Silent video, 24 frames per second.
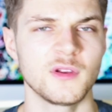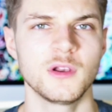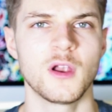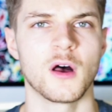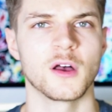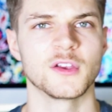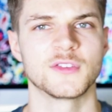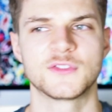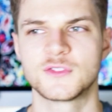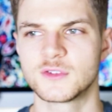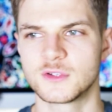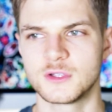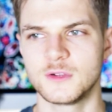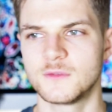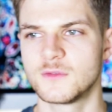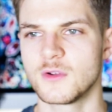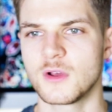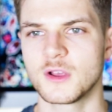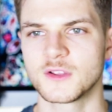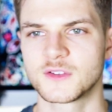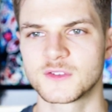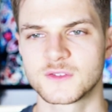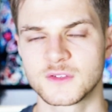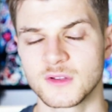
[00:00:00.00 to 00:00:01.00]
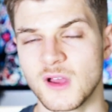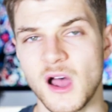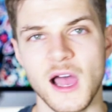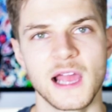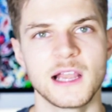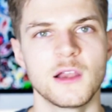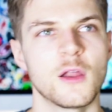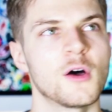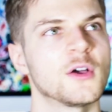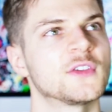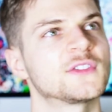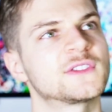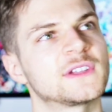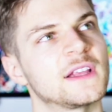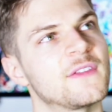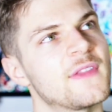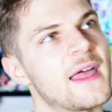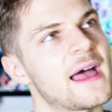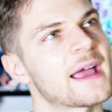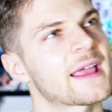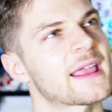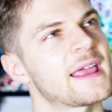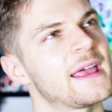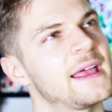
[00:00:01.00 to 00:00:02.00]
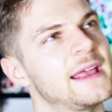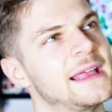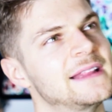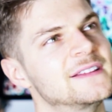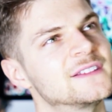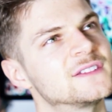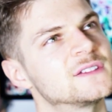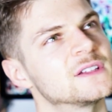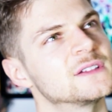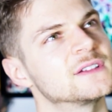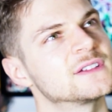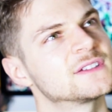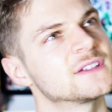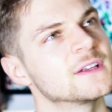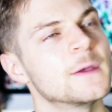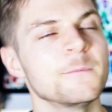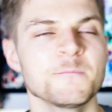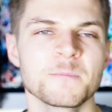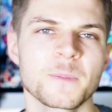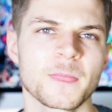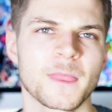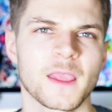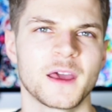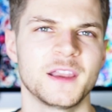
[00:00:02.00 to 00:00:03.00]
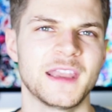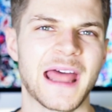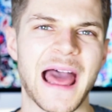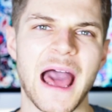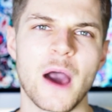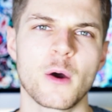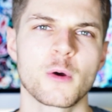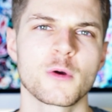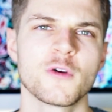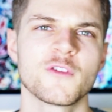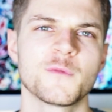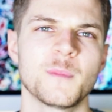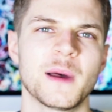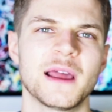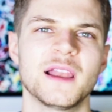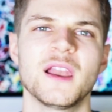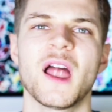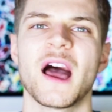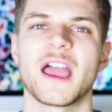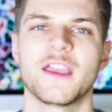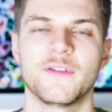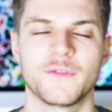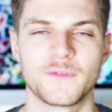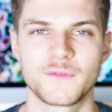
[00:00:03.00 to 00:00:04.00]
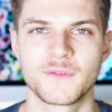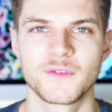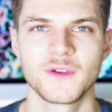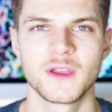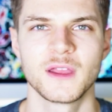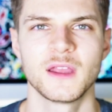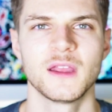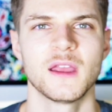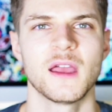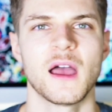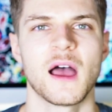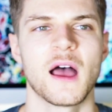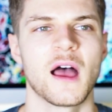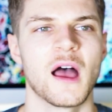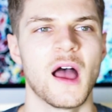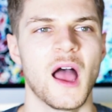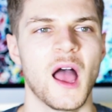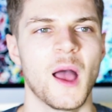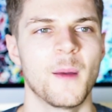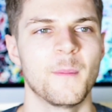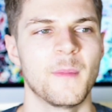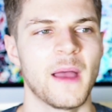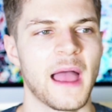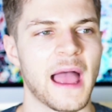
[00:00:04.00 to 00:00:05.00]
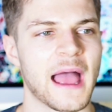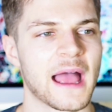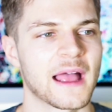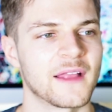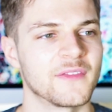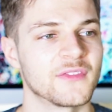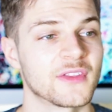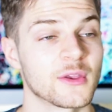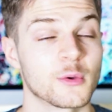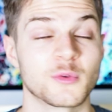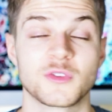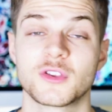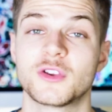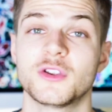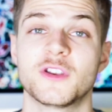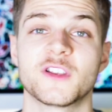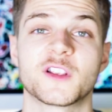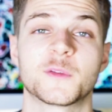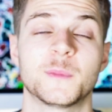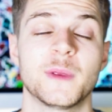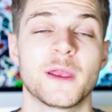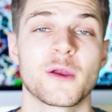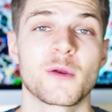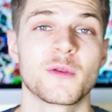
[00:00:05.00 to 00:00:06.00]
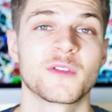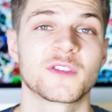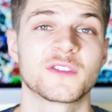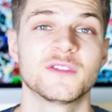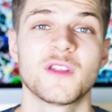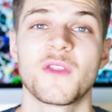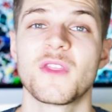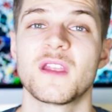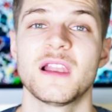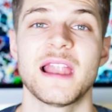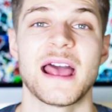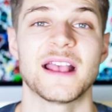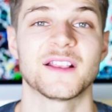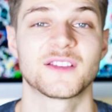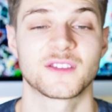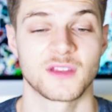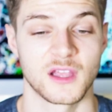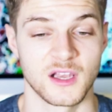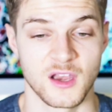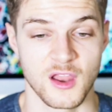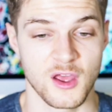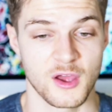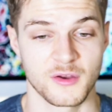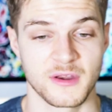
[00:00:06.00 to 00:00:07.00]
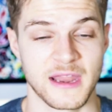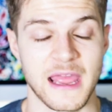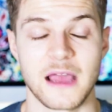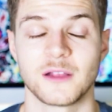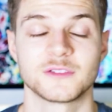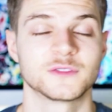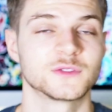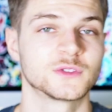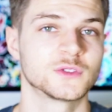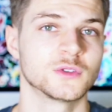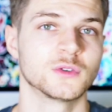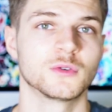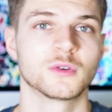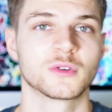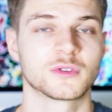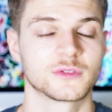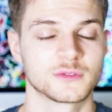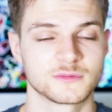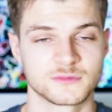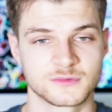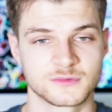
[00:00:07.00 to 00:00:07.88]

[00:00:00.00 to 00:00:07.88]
have you lost? I lost, in that instance, an hour of my life. And it was a good experience nonetheless. I learned how to talk